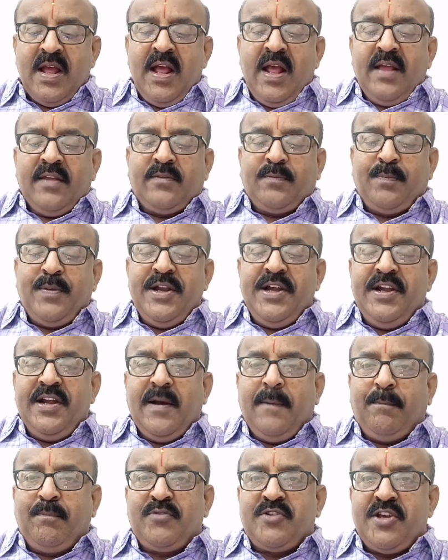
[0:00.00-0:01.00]
Speed
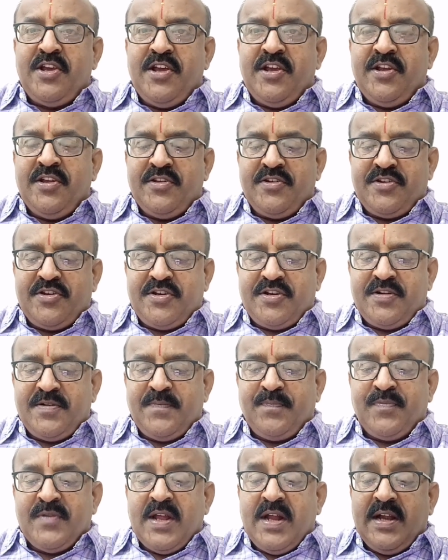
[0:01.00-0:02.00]
up change.
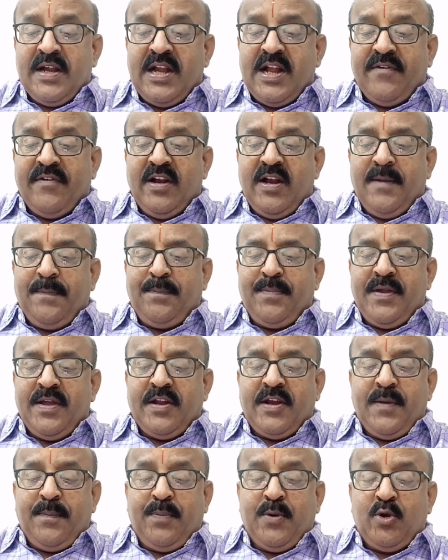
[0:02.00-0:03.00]
Develop
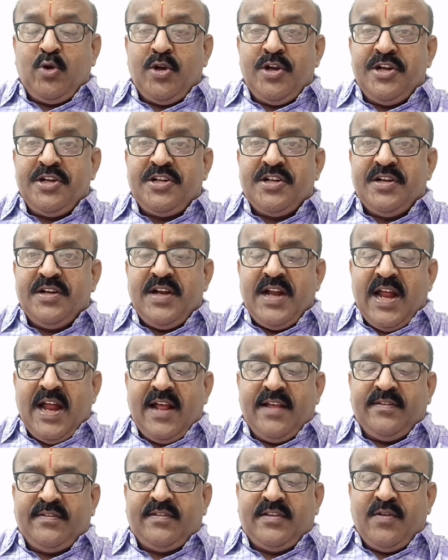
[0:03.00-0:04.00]
a reputation
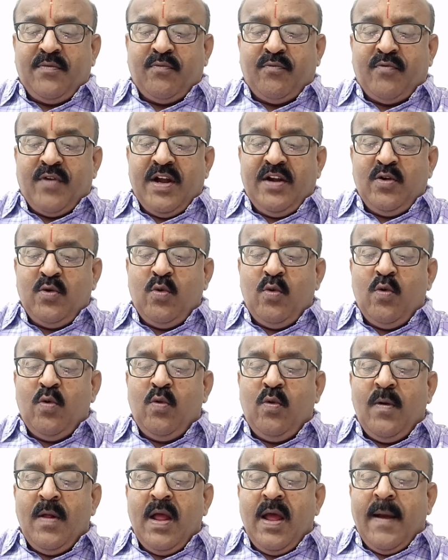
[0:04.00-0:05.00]
as the one who